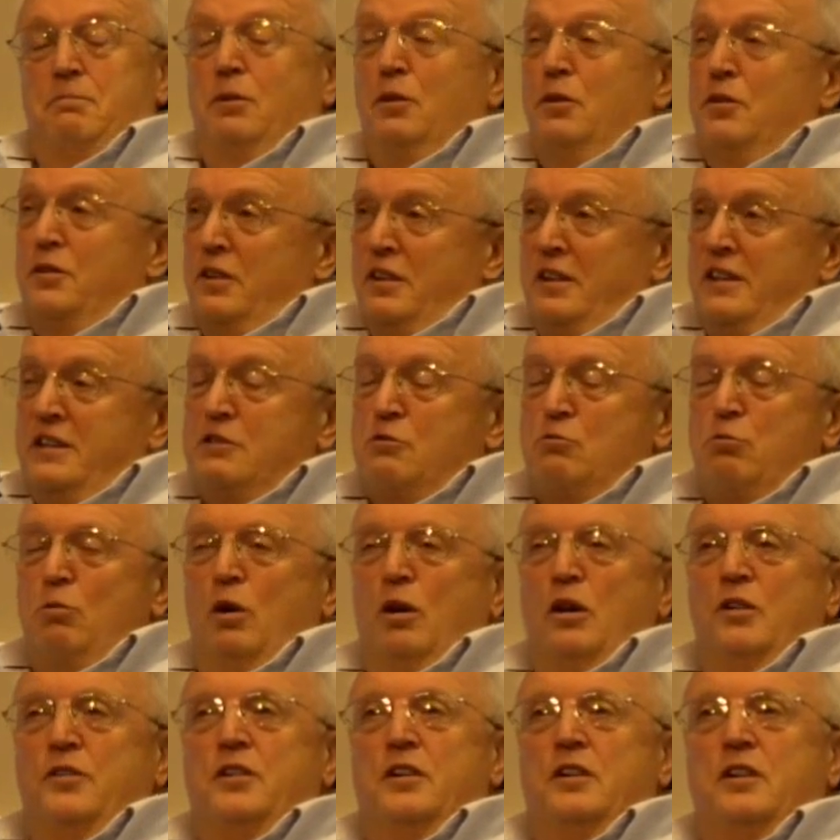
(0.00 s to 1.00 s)
But there is
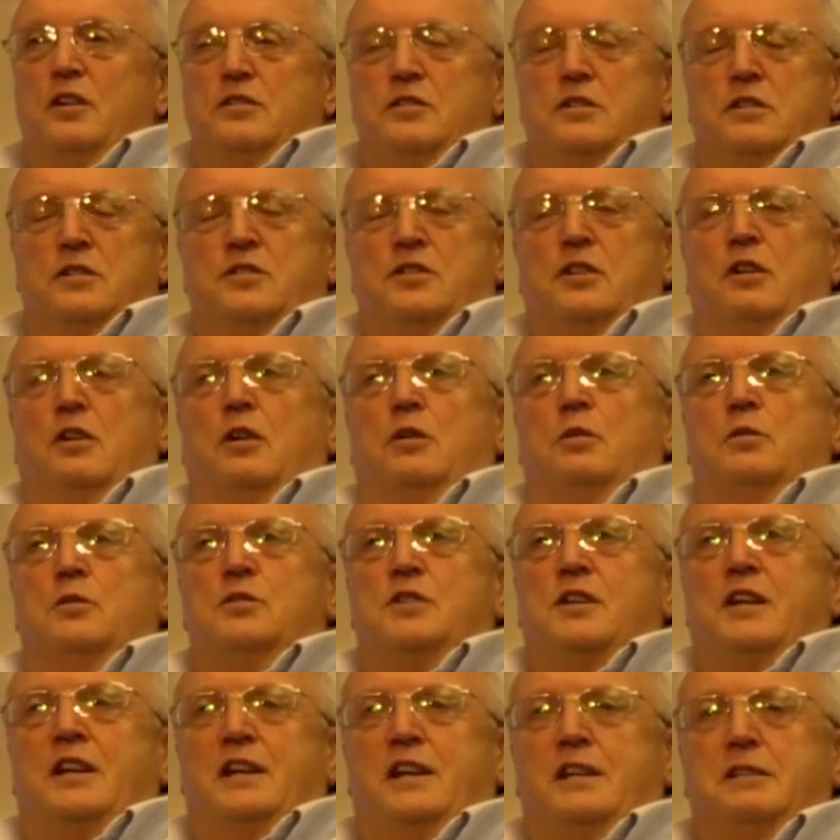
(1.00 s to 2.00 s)
one that has
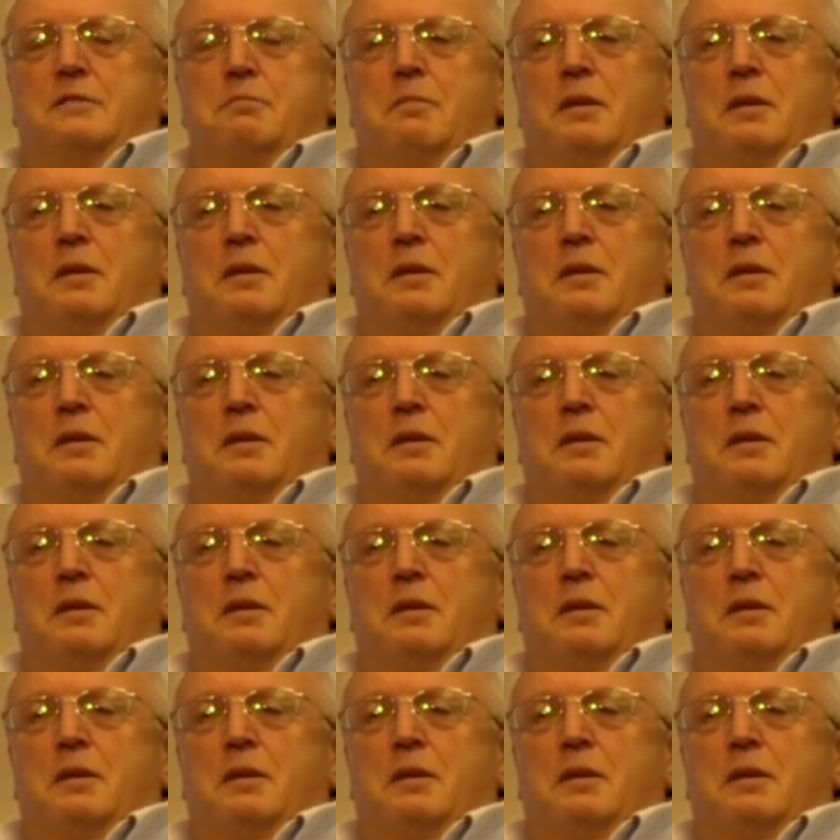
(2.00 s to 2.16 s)
always had